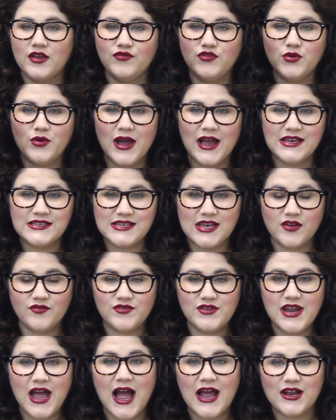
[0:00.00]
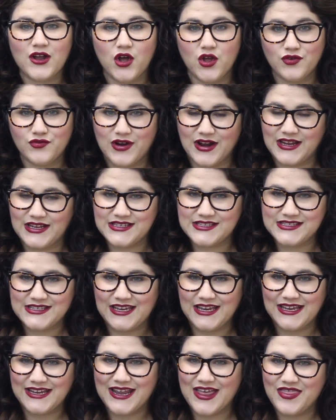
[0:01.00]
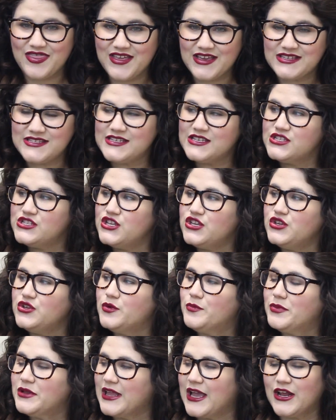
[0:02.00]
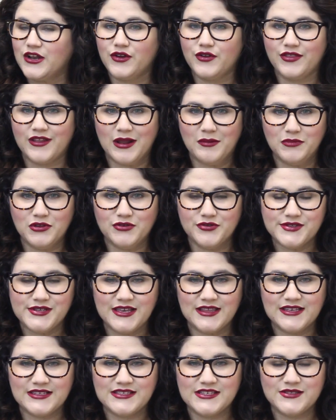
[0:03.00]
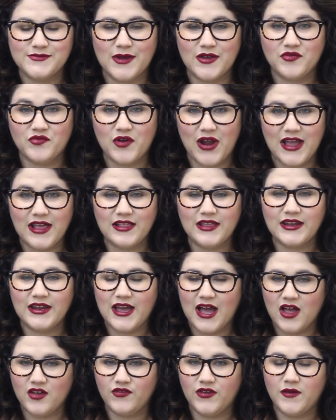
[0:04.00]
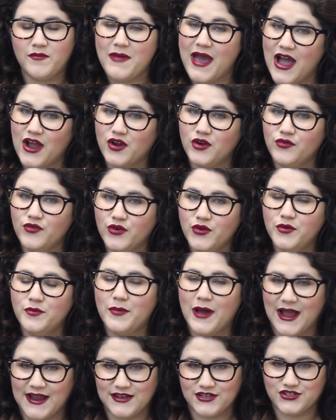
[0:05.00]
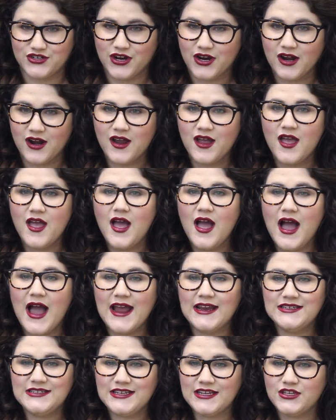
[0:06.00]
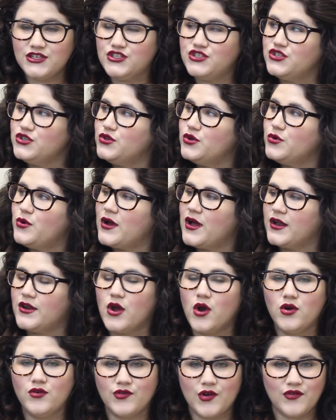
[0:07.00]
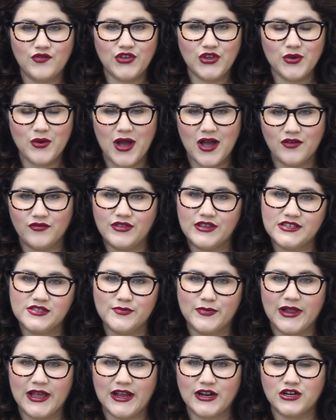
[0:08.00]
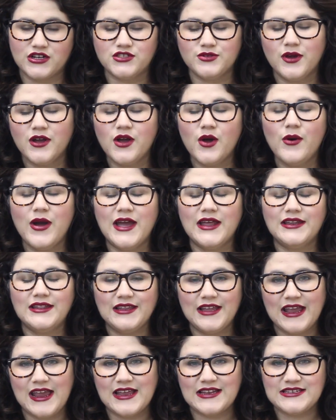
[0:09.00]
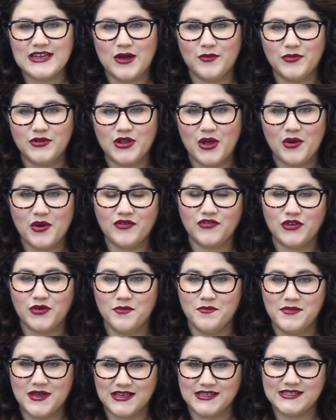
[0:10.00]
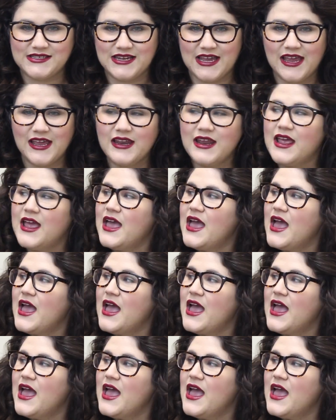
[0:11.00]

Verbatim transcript: If you guys have not already seen, this is the new planner that I'm using. This is my Franklin Covey Macaroon Binder. I did do an overview of this planner, so I'll go ahead and link it down below if you missed it.